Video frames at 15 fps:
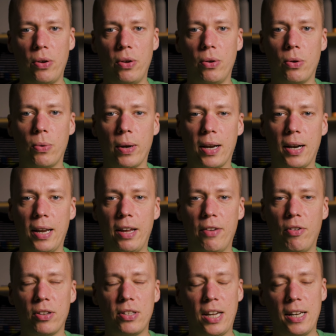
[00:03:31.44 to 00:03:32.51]
you quickly,
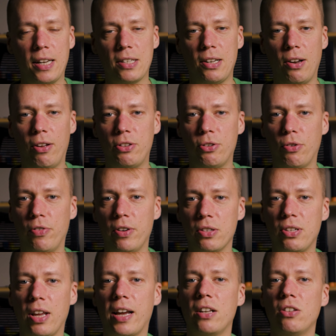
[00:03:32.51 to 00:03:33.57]
if I take this light off in a
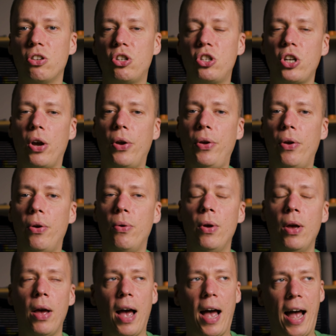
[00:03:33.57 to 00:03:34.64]
second, to show
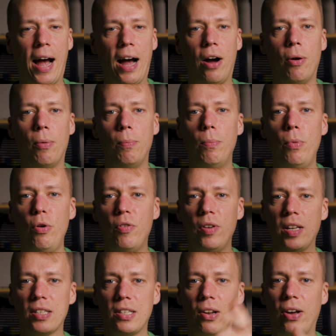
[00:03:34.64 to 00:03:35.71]
you how
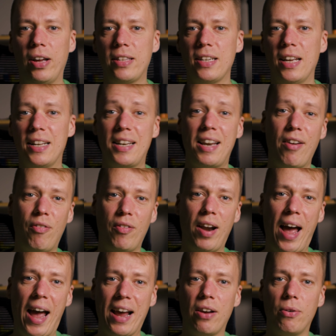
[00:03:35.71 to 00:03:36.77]
moving this light at
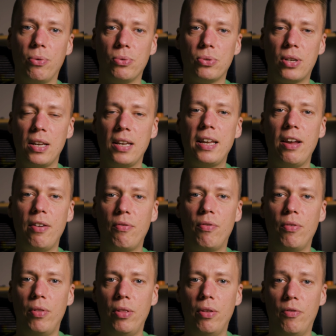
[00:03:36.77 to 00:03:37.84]
different angles can
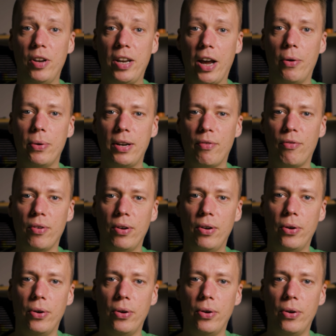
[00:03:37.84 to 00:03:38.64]
give the video a different